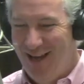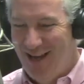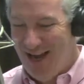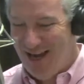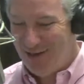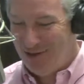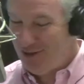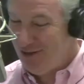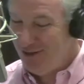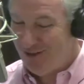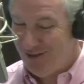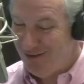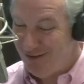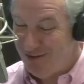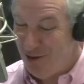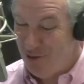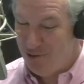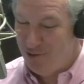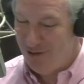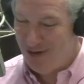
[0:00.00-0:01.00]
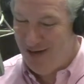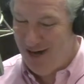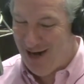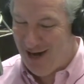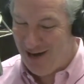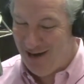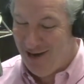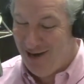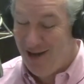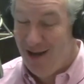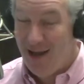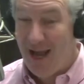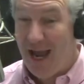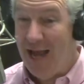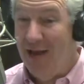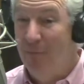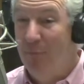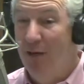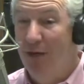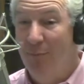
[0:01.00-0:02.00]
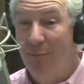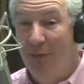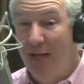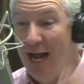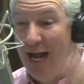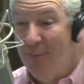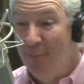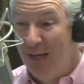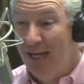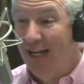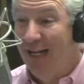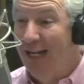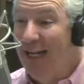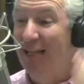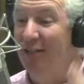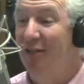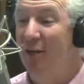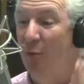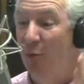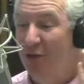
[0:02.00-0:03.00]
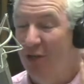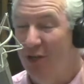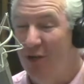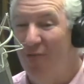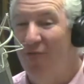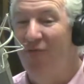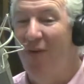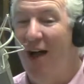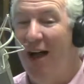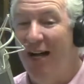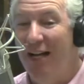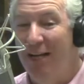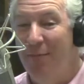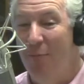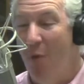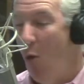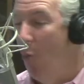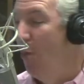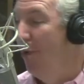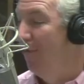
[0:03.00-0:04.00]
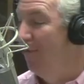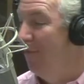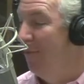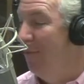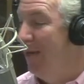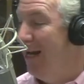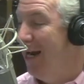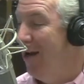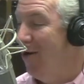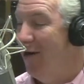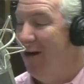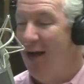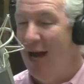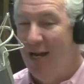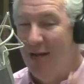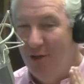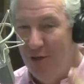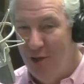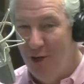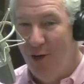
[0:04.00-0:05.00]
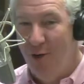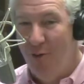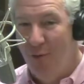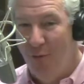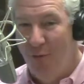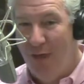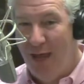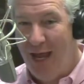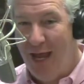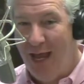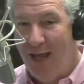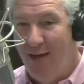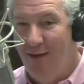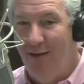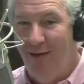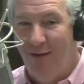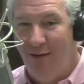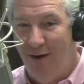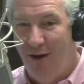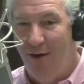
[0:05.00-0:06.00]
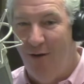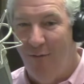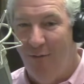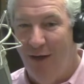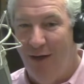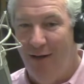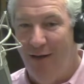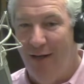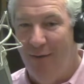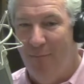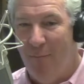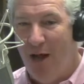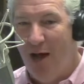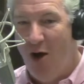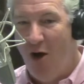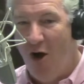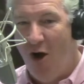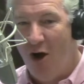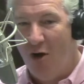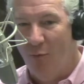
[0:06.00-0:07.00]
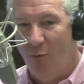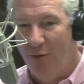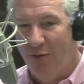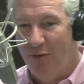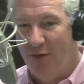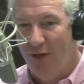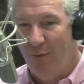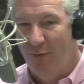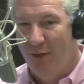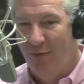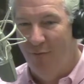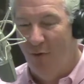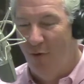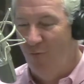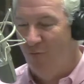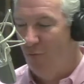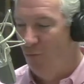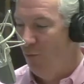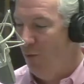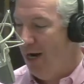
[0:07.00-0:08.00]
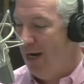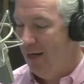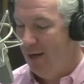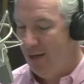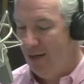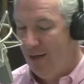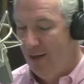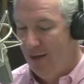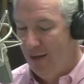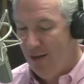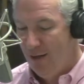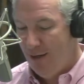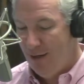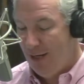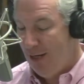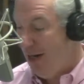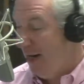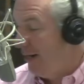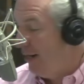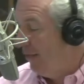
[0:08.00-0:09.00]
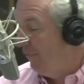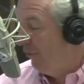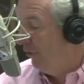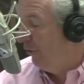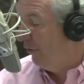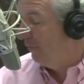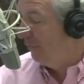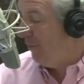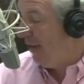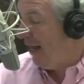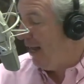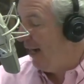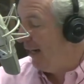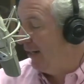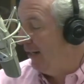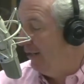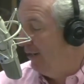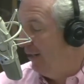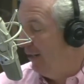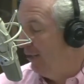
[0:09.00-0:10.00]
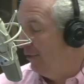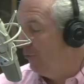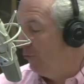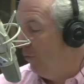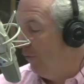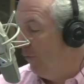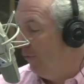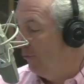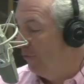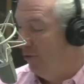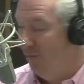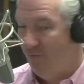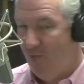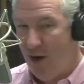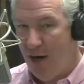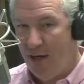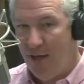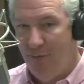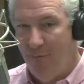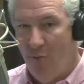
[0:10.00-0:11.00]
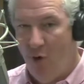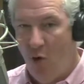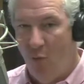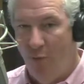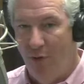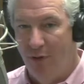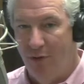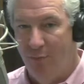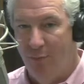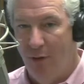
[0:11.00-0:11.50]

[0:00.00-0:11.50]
And she says, "No, you can't." And but but I but at least it was a defining moment for me, Eric. I knew then, you know, that that my heart was telling me to vote for Reagan, and I never looked back. And and it's one of those defining moments.